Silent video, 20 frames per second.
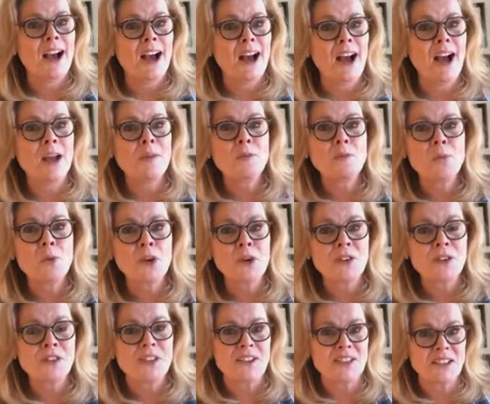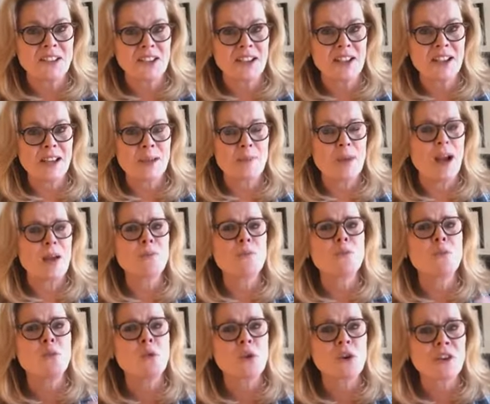I'm worth the time.
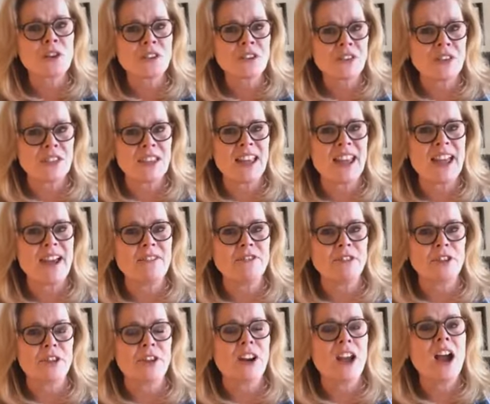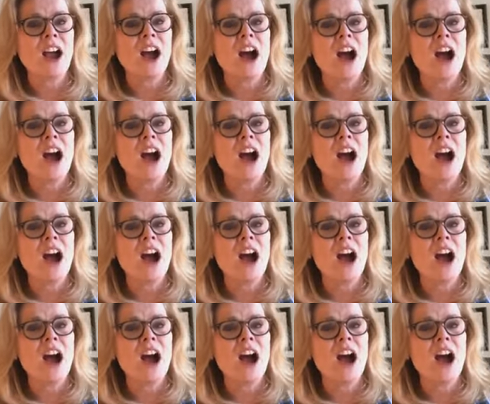I'm worth the effort.